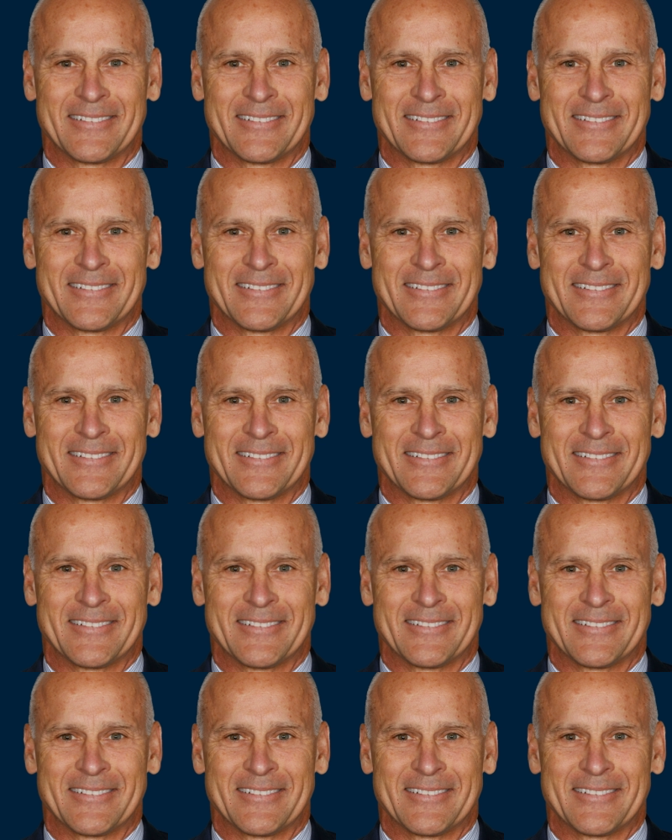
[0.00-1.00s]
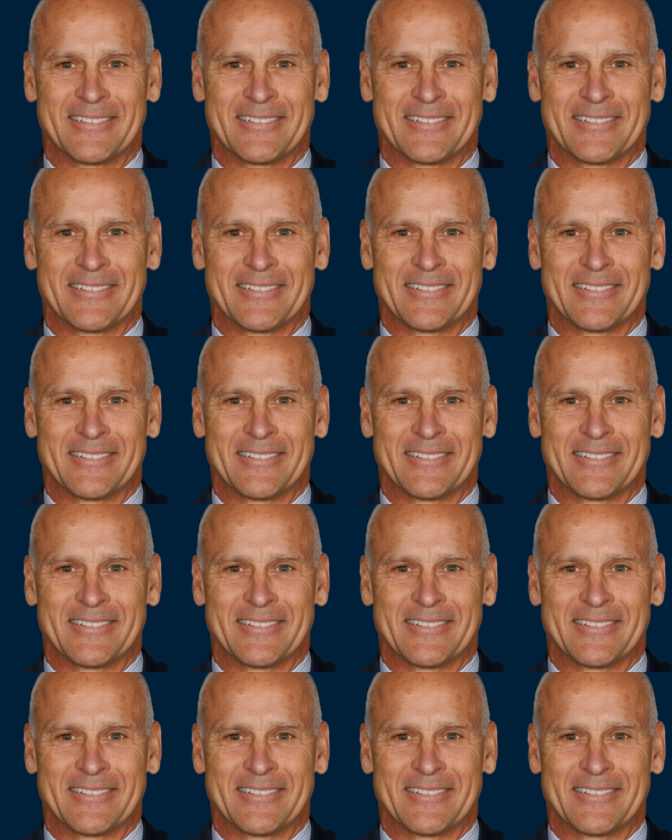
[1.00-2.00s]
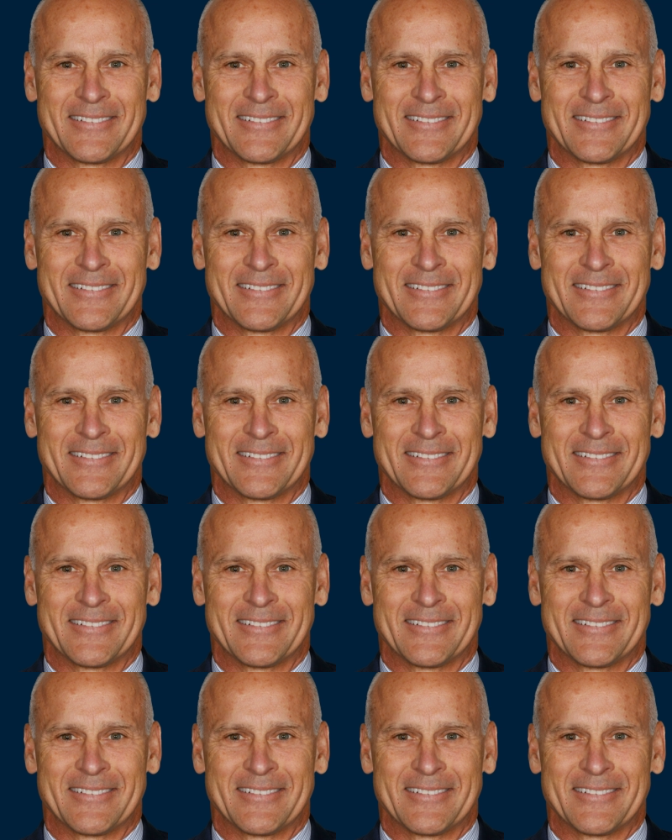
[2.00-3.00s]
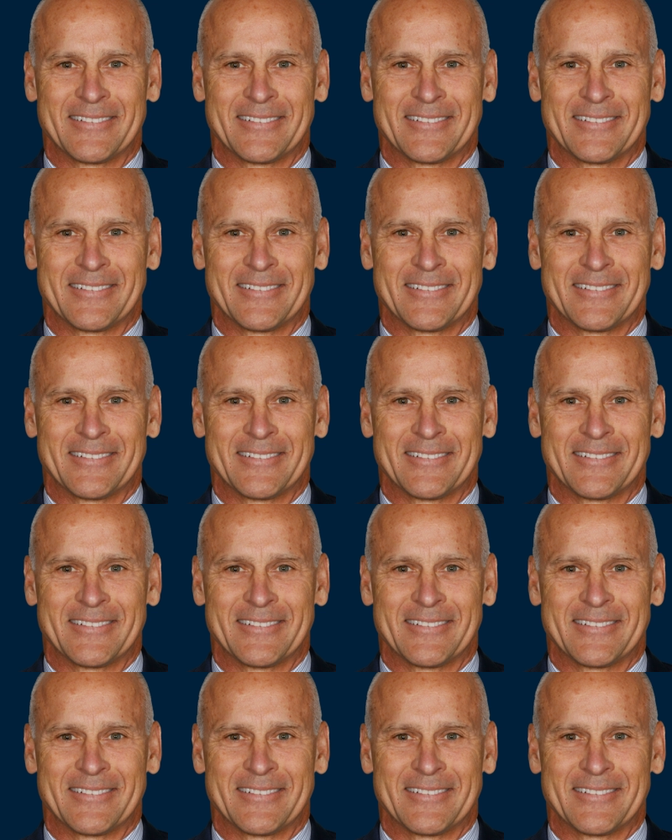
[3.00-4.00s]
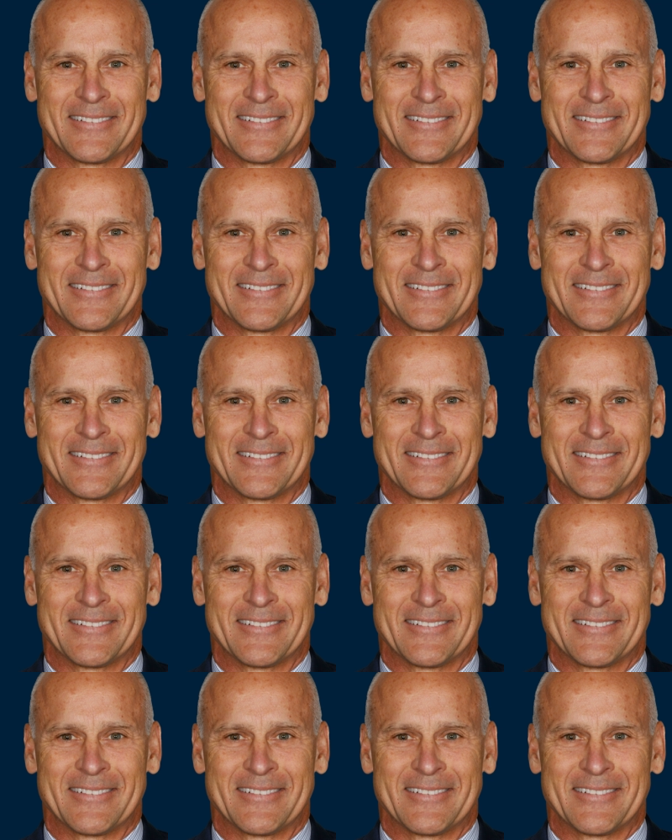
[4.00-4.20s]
This is a still picture; no speech is visible.